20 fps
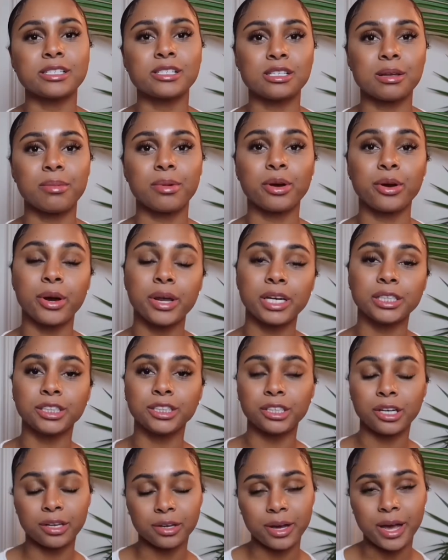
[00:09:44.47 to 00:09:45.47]
So I'm gonna go ahead and
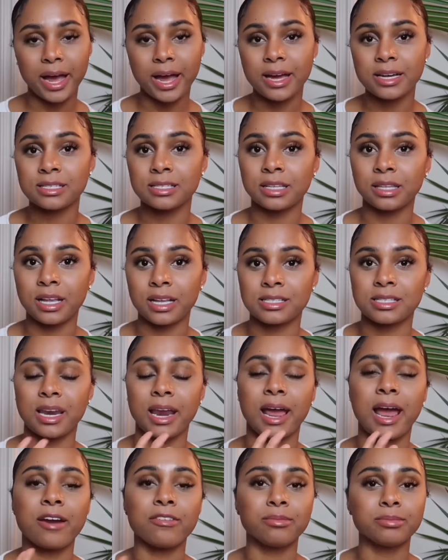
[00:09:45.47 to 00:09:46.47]
show you guys the things that
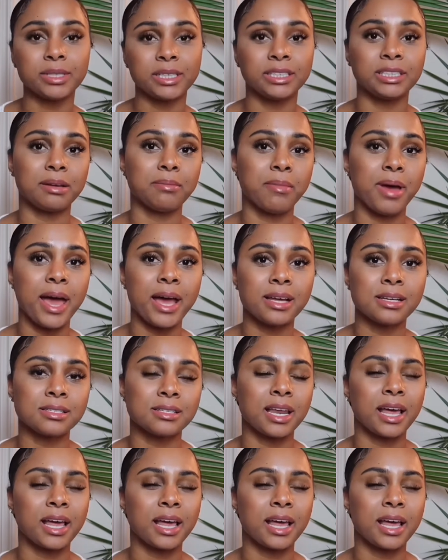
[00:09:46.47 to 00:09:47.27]
I got from TJ Maxx.